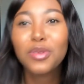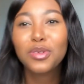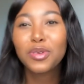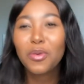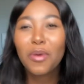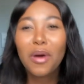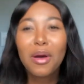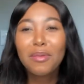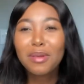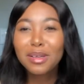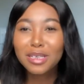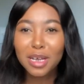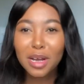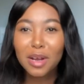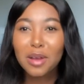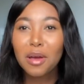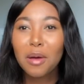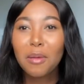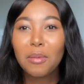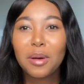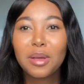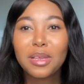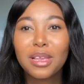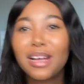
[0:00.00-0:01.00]
Why am I telling you
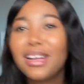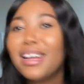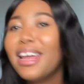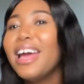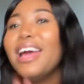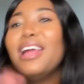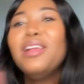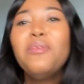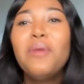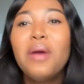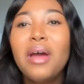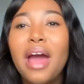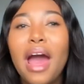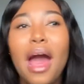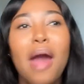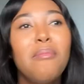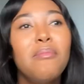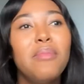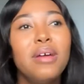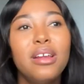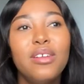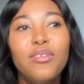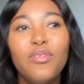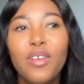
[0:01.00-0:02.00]
about that? Anyway, I
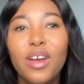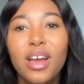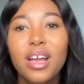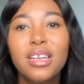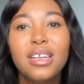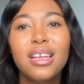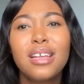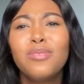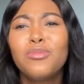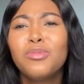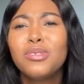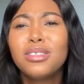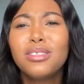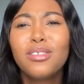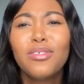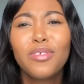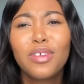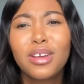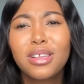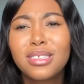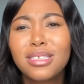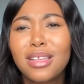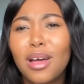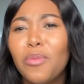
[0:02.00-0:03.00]
made a friend, and we're still
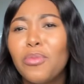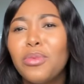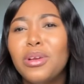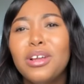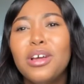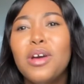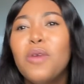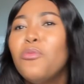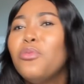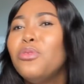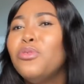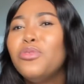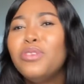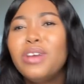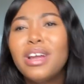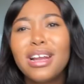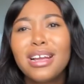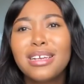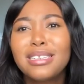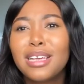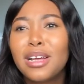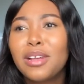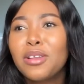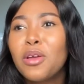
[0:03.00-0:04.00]
friends now. We realized
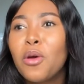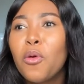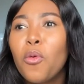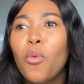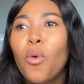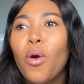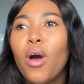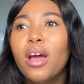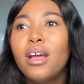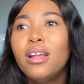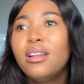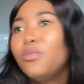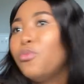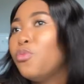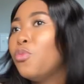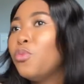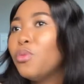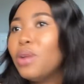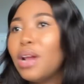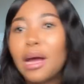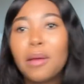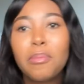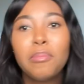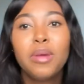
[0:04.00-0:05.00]
that in
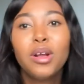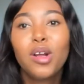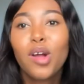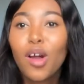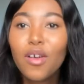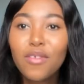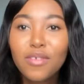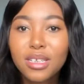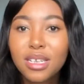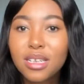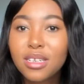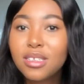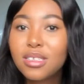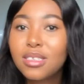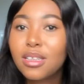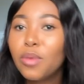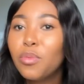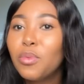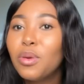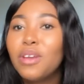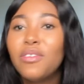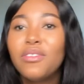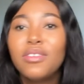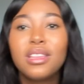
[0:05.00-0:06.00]
like mid-conversation that we
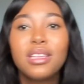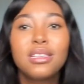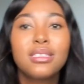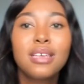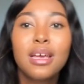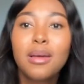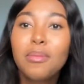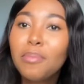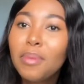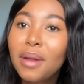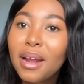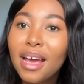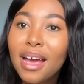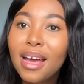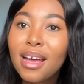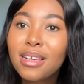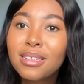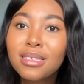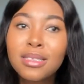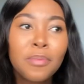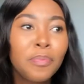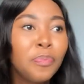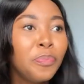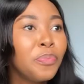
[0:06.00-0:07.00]
live at the same place,
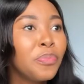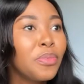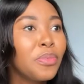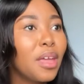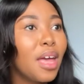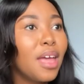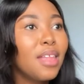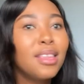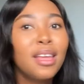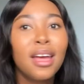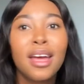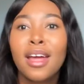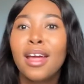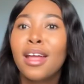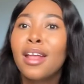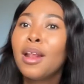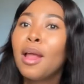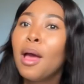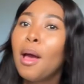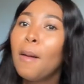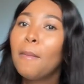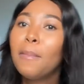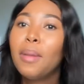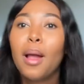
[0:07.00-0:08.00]
and then
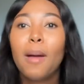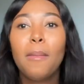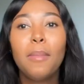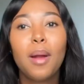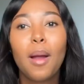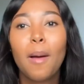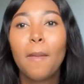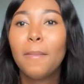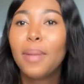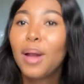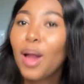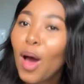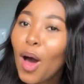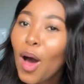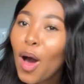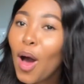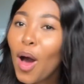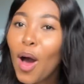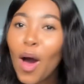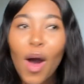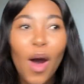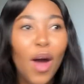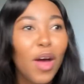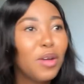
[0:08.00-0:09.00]
blah blah
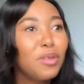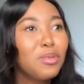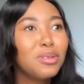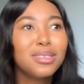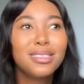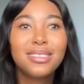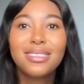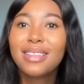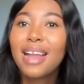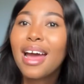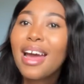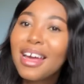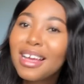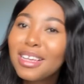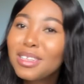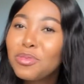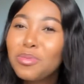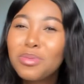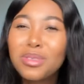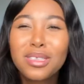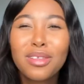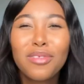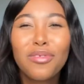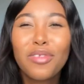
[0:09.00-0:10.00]
blah. It was nice. We're
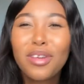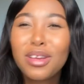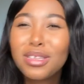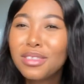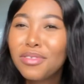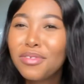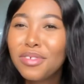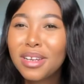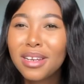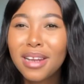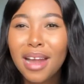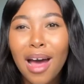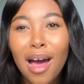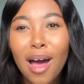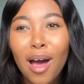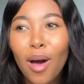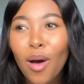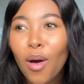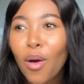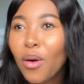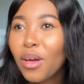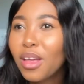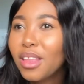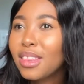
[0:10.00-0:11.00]
still friends even now,
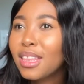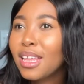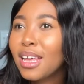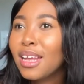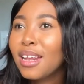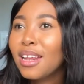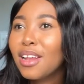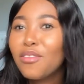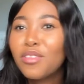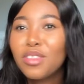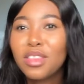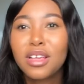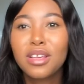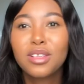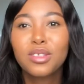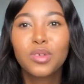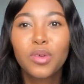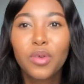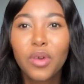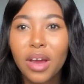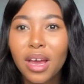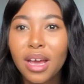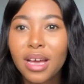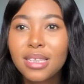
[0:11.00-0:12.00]
and then everything is
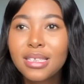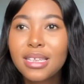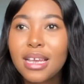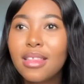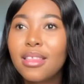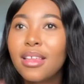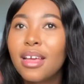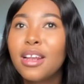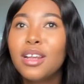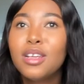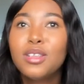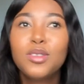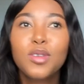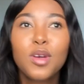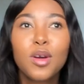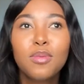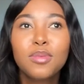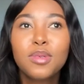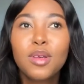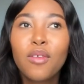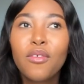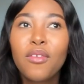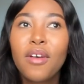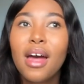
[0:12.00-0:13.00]
great. And then in terms
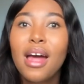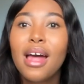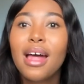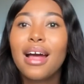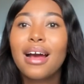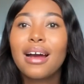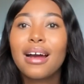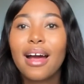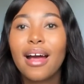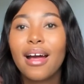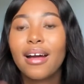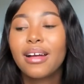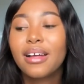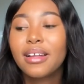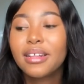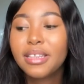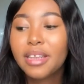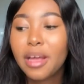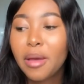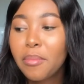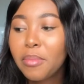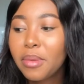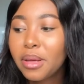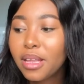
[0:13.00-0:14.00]
of like
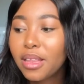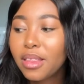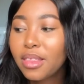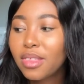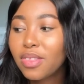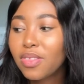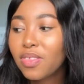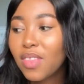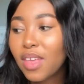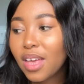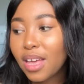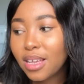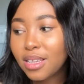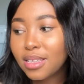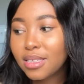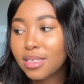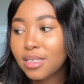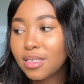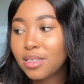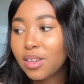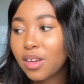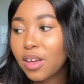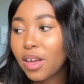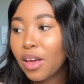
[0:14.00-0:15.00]
academic things,
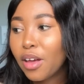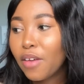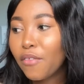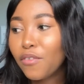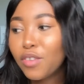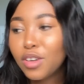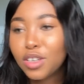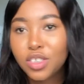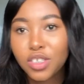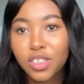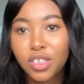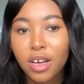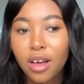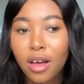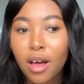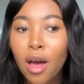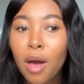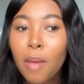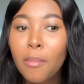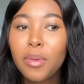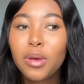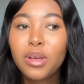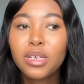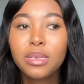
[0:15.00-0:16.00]
first year,
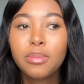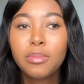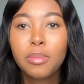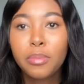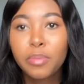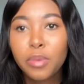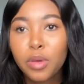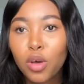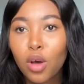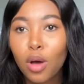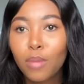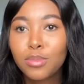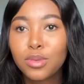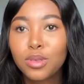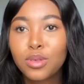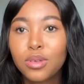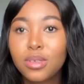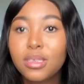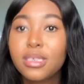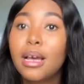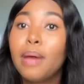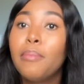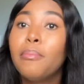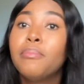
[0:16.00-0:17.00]
because I'm a BCom student,
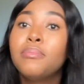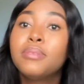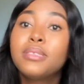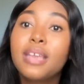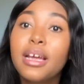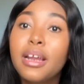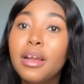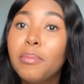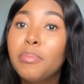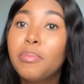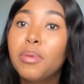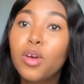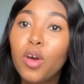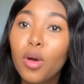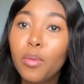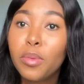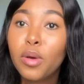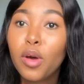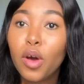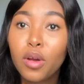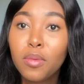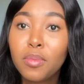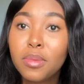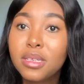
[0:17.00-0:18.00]
I'm studying BCom
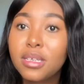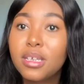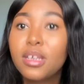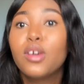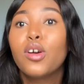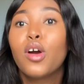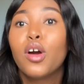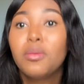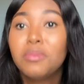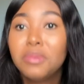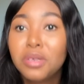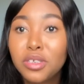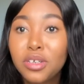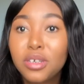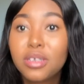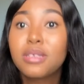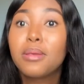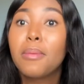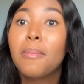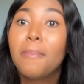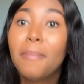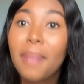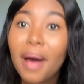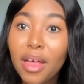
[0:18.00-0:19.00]
economics and econometrics,
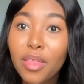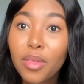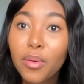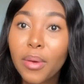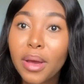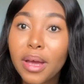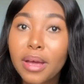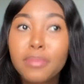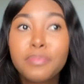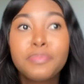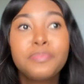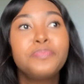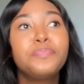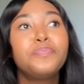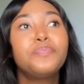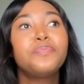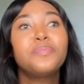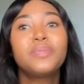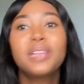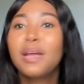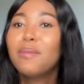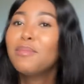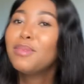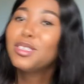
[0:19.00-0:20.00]
by the way,
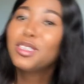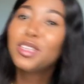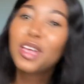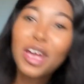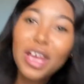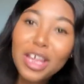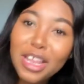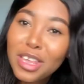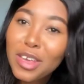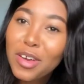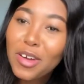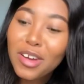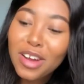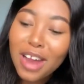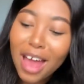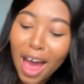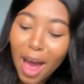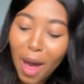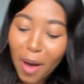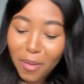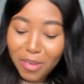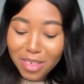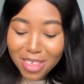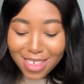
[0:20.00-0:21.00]
and I'm a second year now.
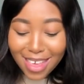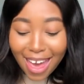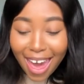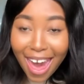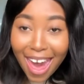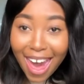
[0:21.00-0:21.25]
Yay!